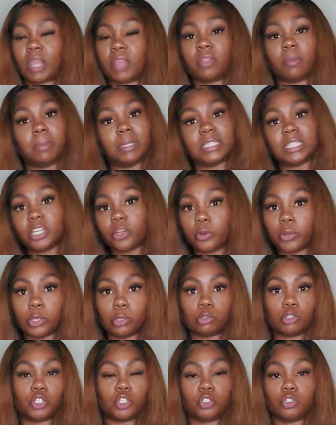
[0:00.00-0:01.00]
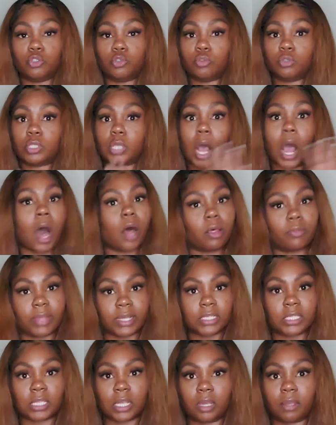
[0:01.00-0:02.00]
the materials used, all
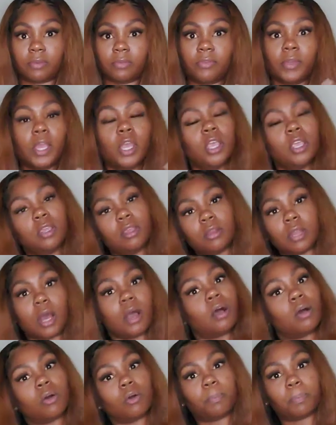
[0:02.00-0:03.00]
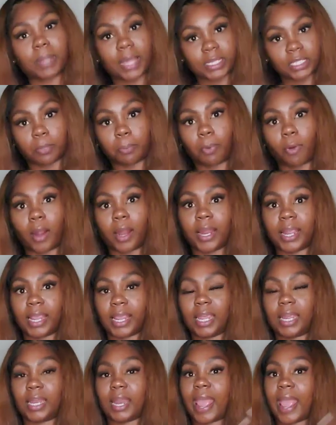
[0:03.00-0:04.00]
that stuff you know, plays a part
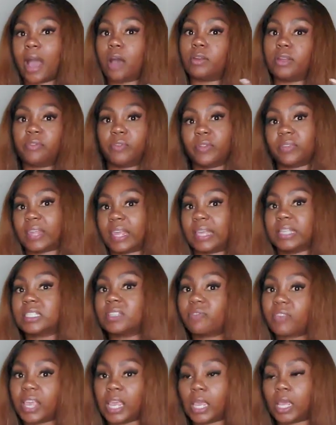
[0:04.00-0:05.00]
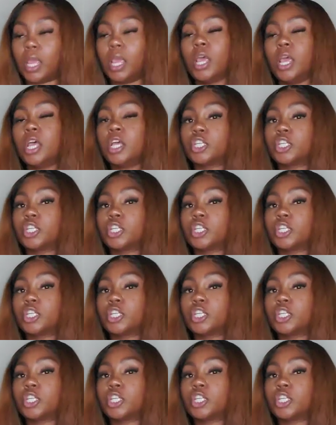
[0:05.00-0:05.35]
in how different things fit.